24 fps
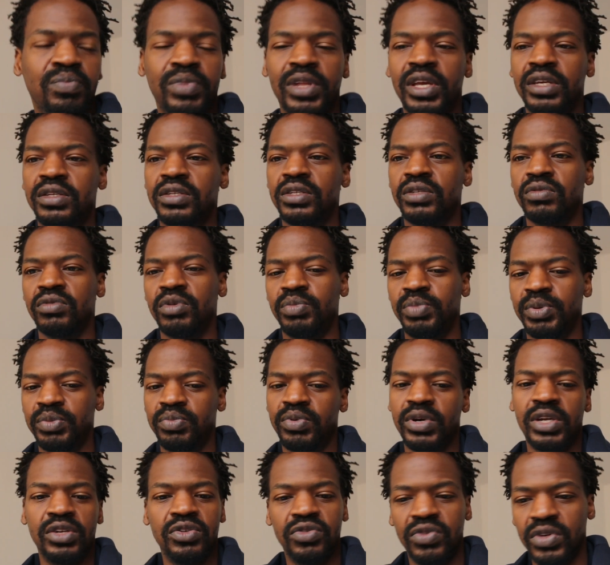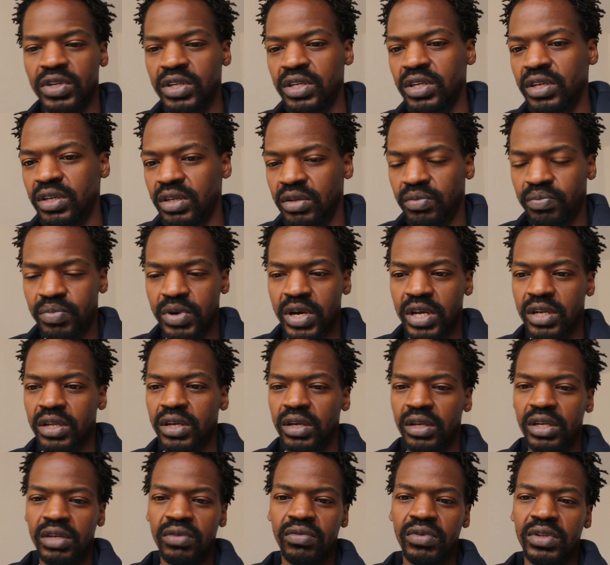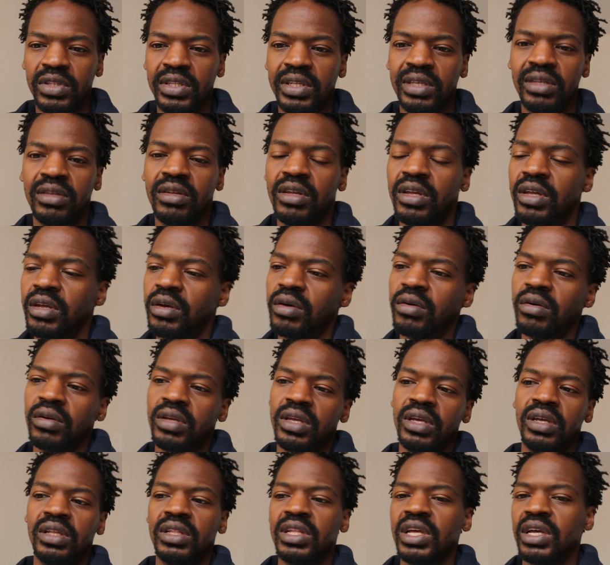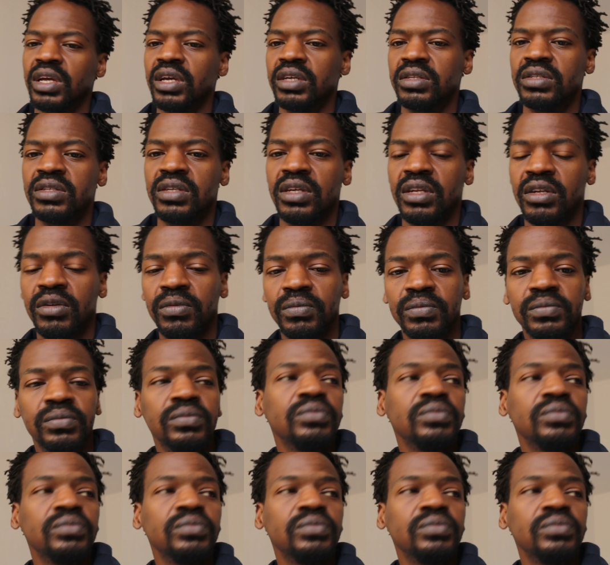places where people are drinking and partying and everything. Okay, like I said,